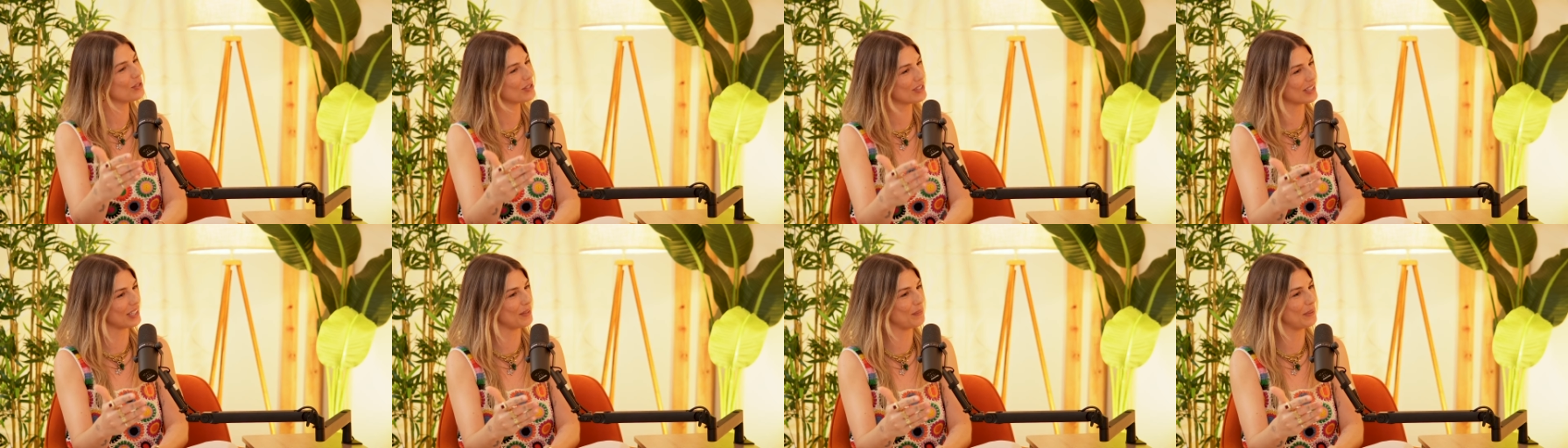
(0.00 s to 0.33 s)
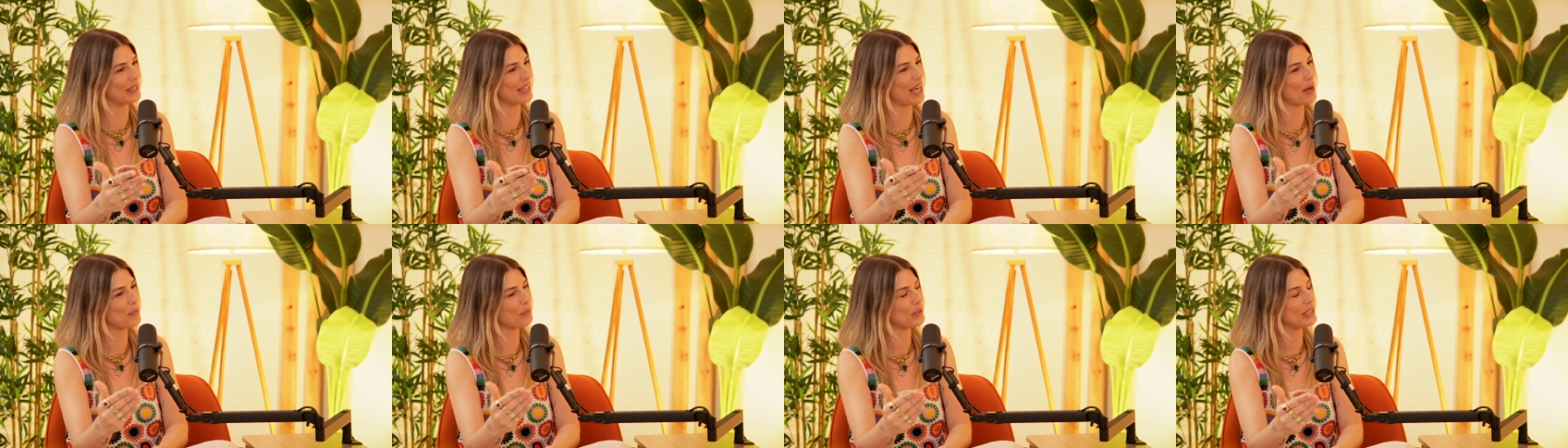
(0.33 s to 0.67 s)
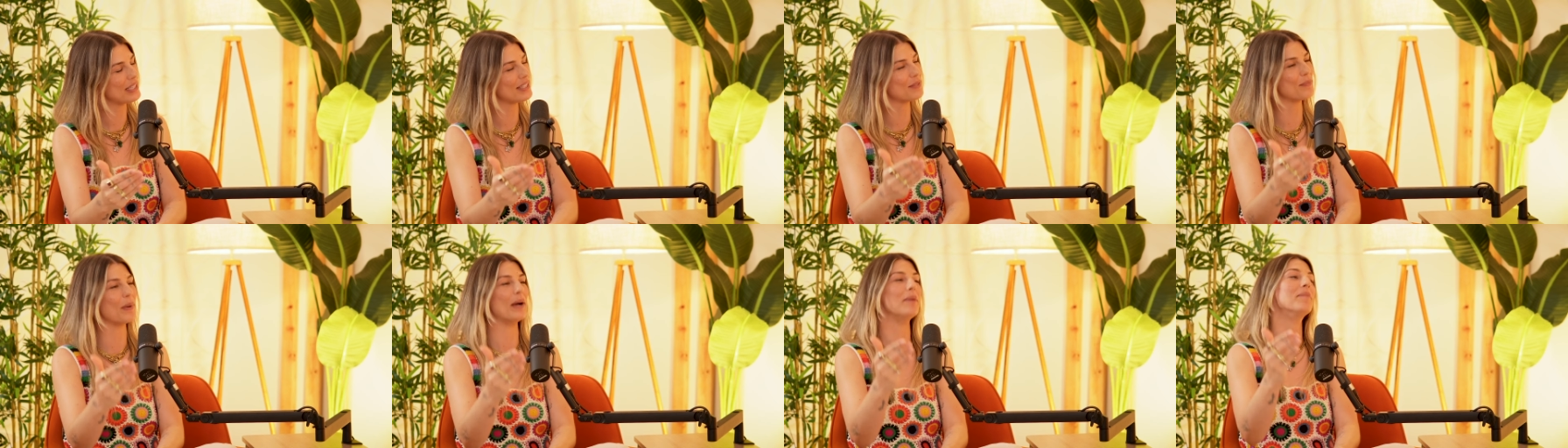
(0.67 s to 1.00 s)
you just give me that,
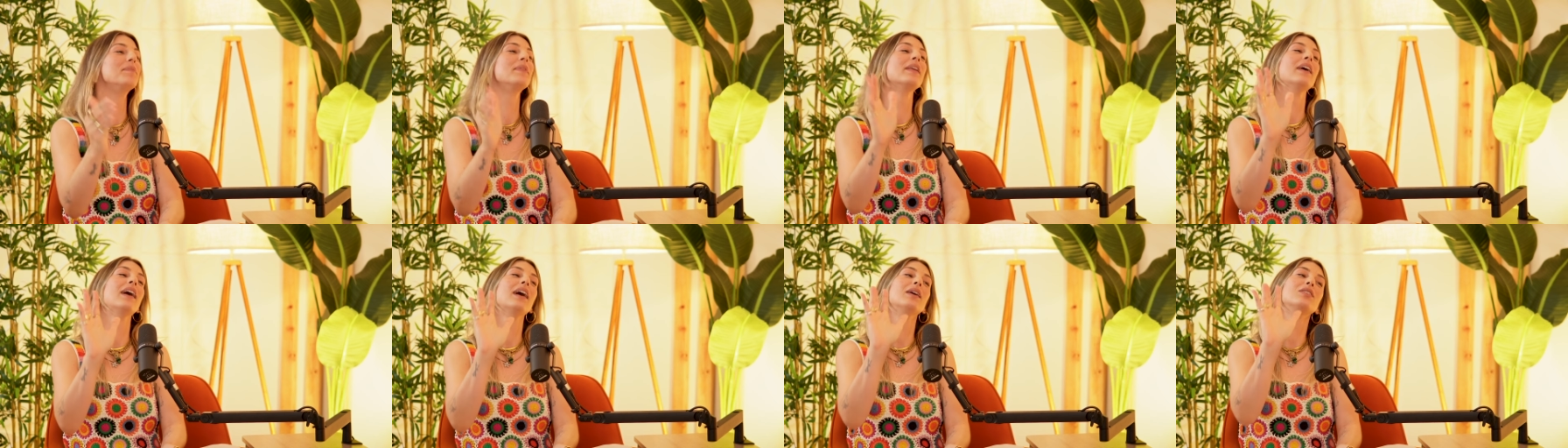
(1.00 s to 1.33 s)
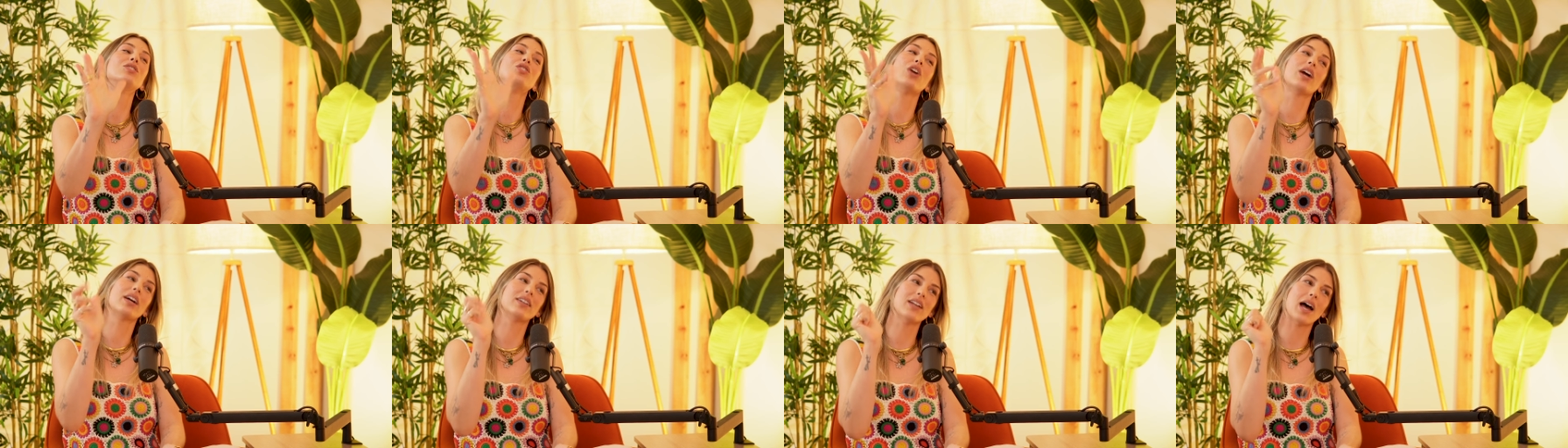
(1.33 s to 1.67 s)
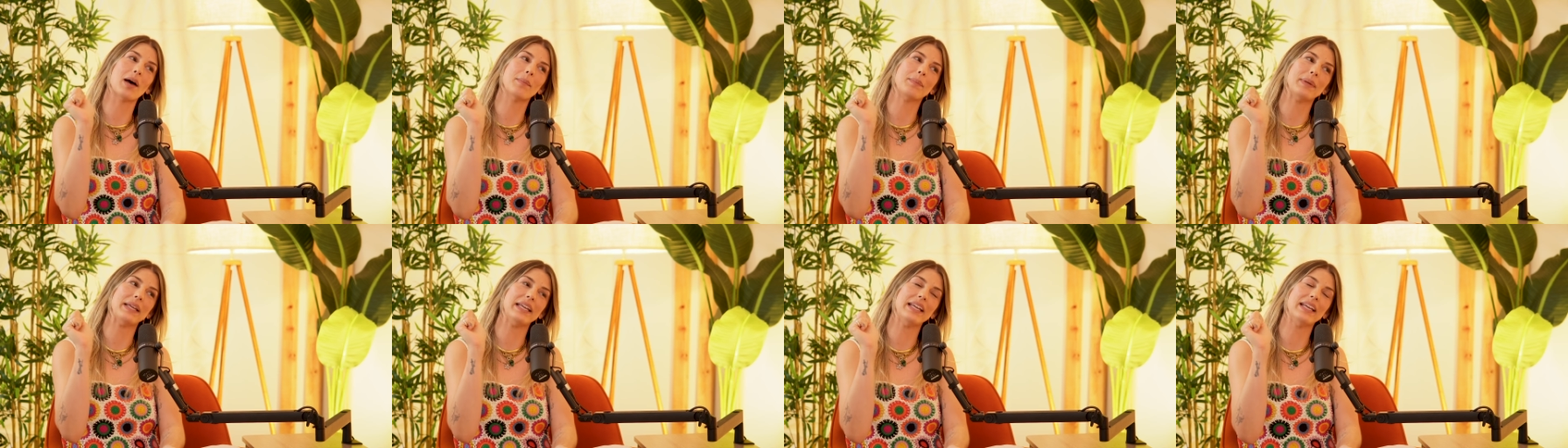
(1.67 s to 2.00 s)
please? Yeah, but please.
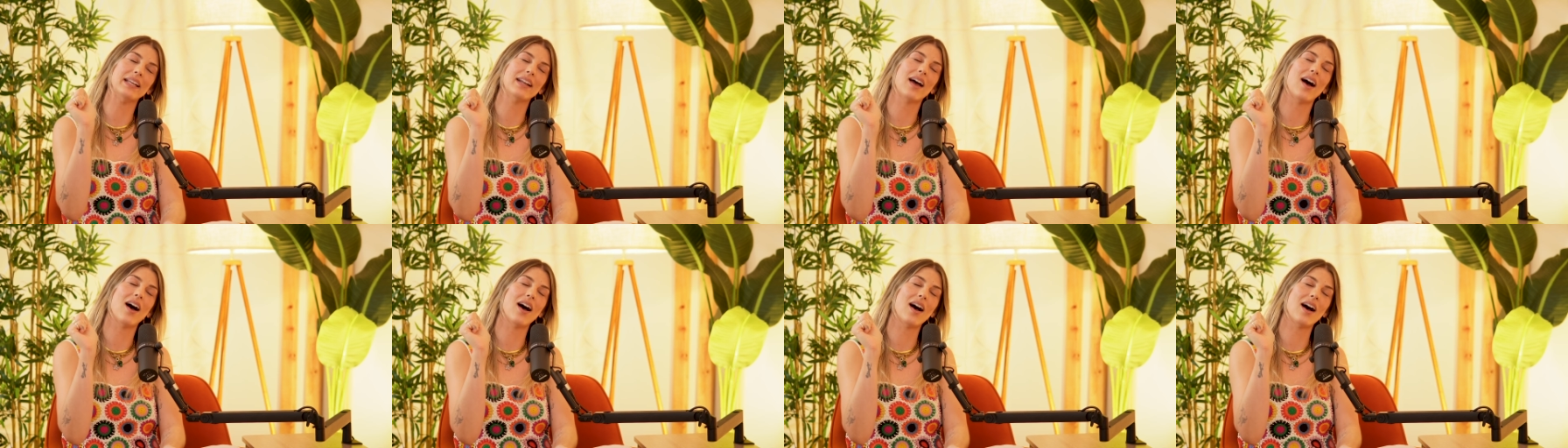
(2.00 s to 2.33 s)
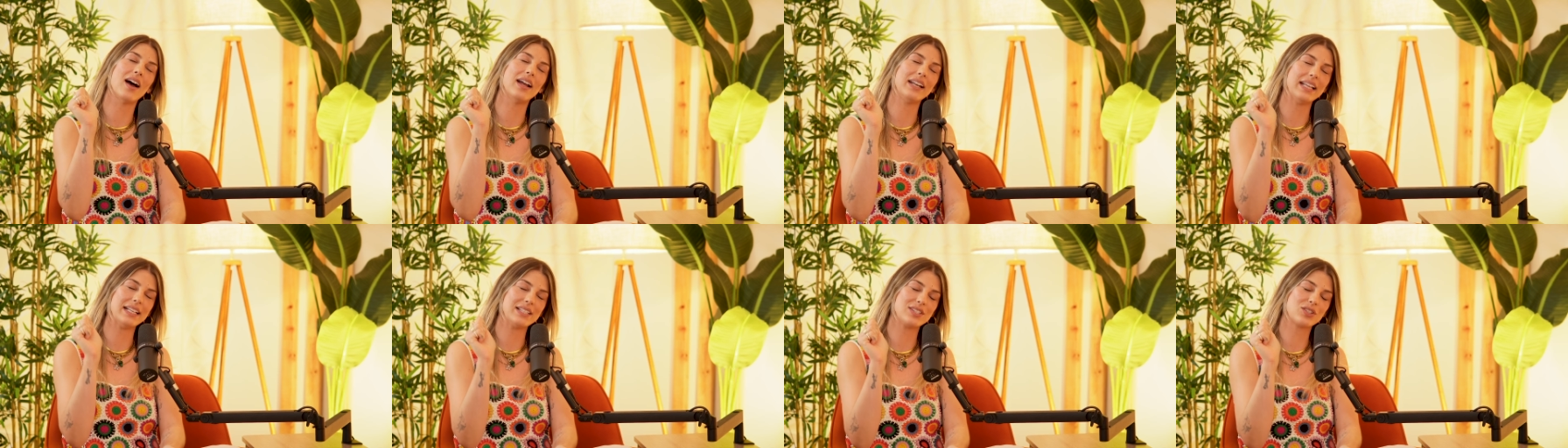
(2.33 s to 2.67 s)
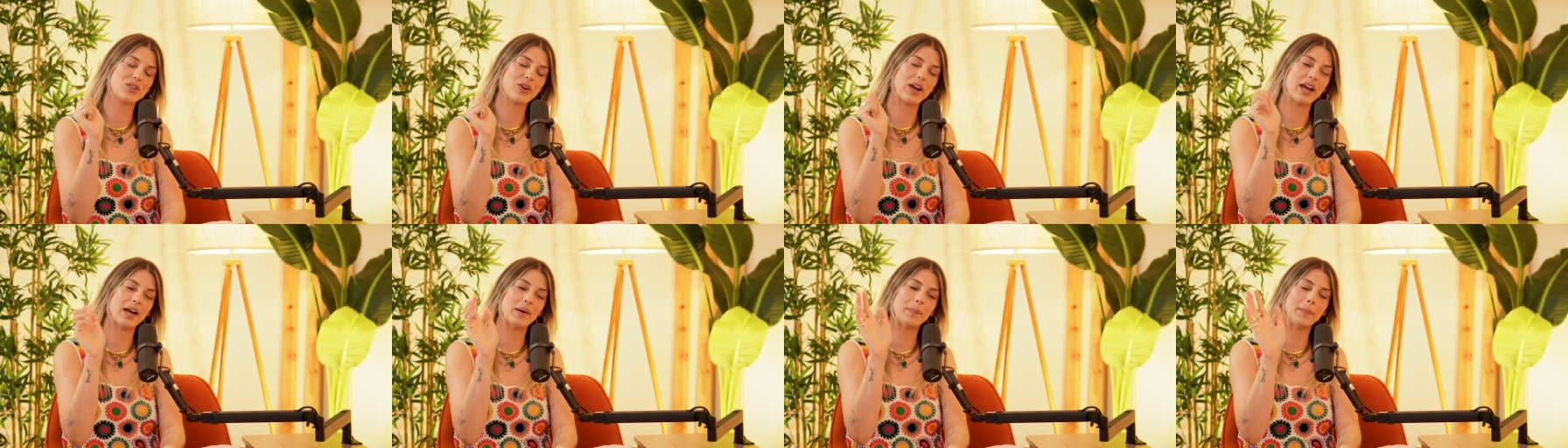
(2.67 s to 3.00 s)
jera.bean on
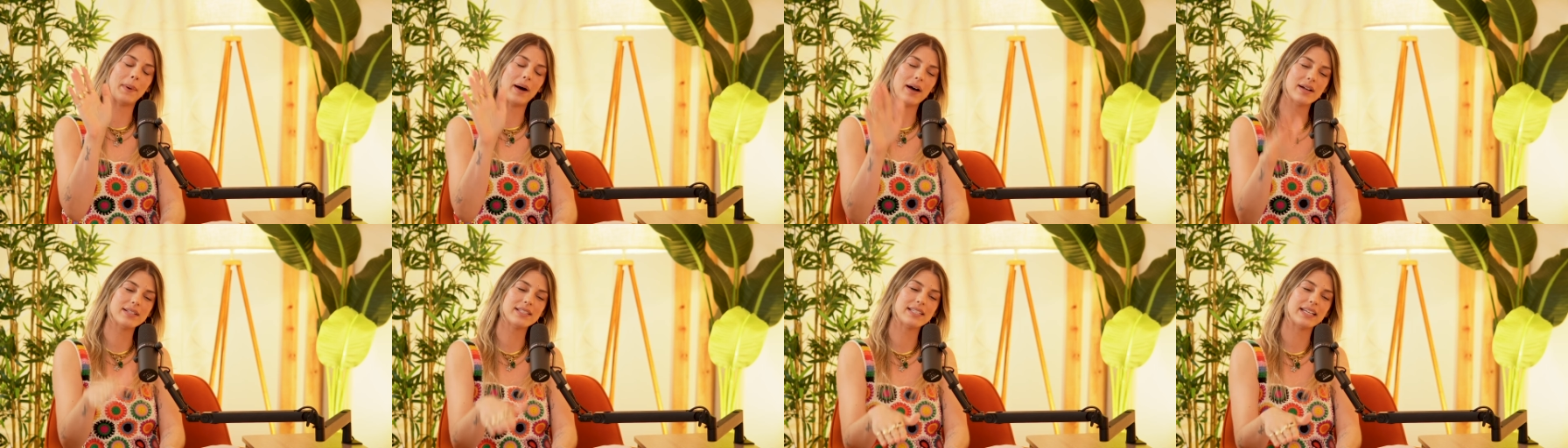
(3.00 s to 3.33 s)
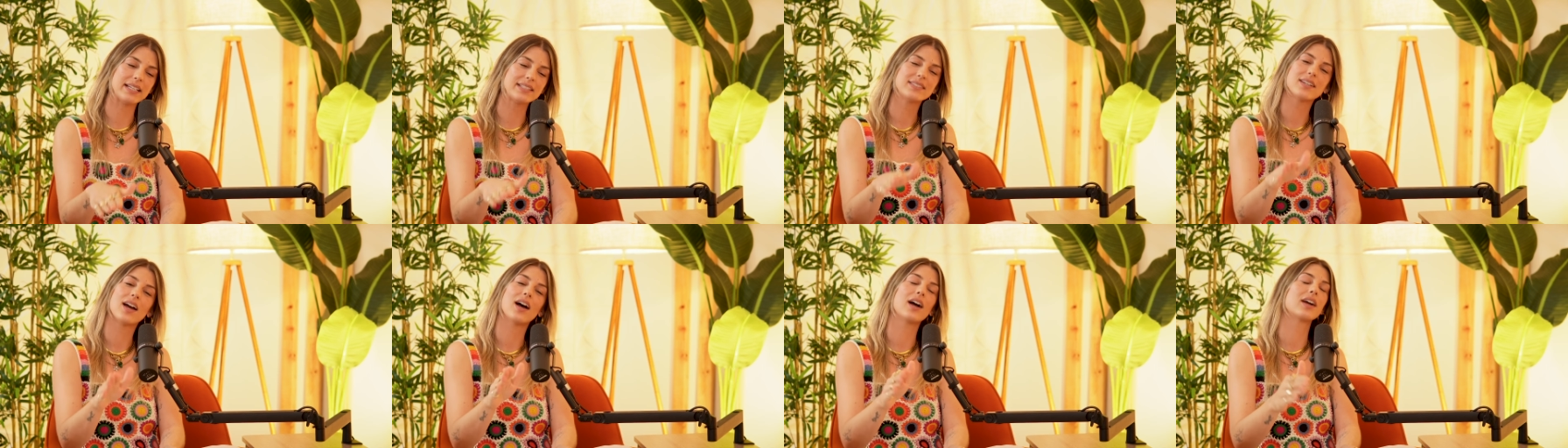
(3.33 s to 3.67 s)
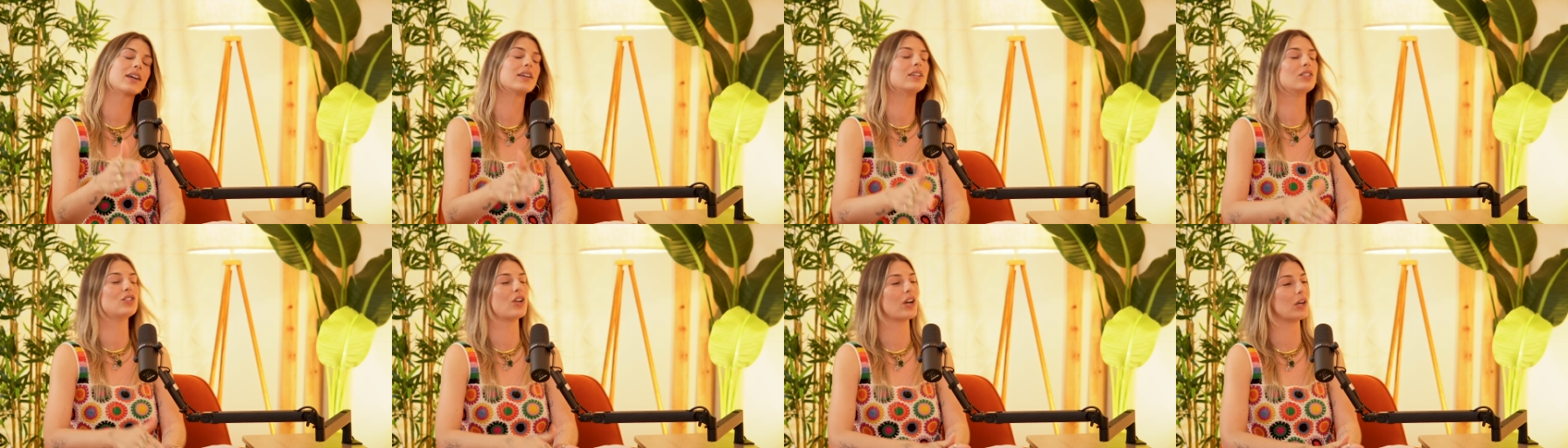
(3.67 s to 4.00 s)
Instagram, on
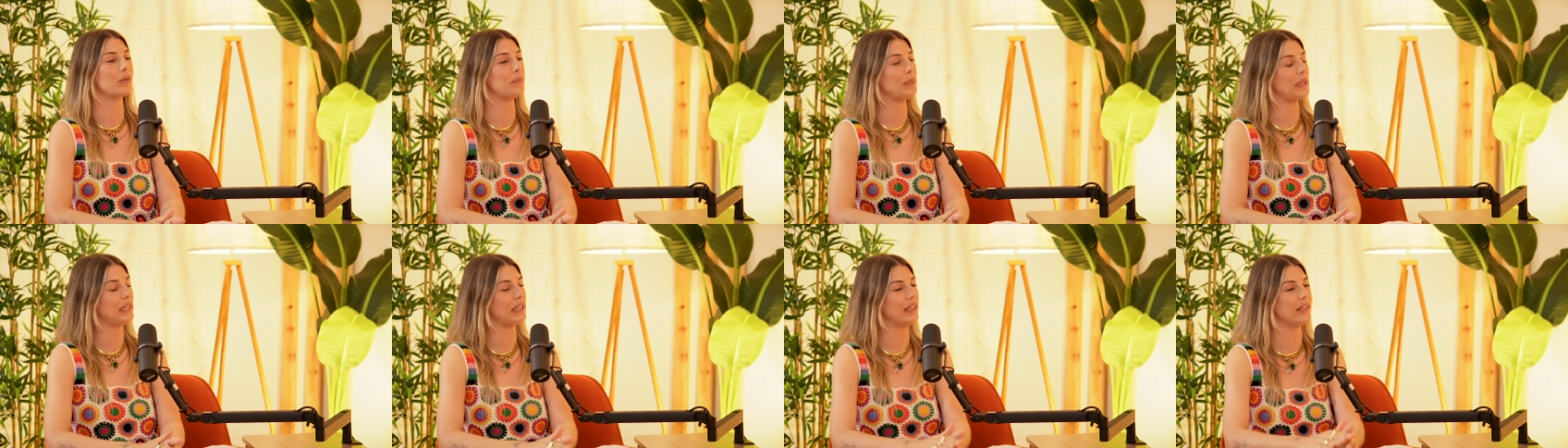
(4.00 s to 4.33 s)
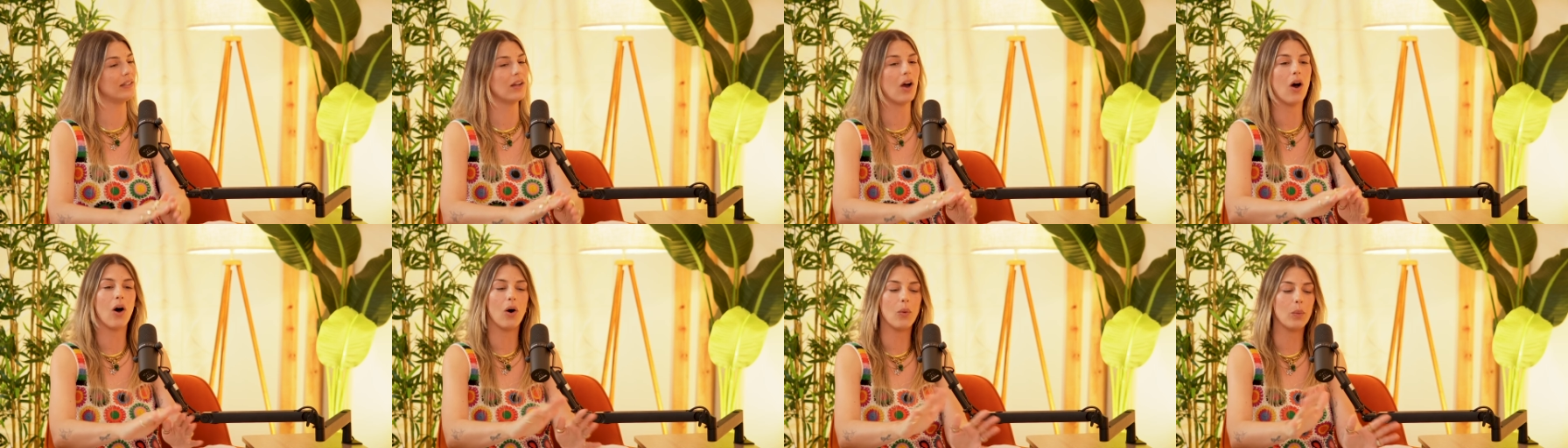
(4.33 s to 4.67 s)
TikTok, Jerabean,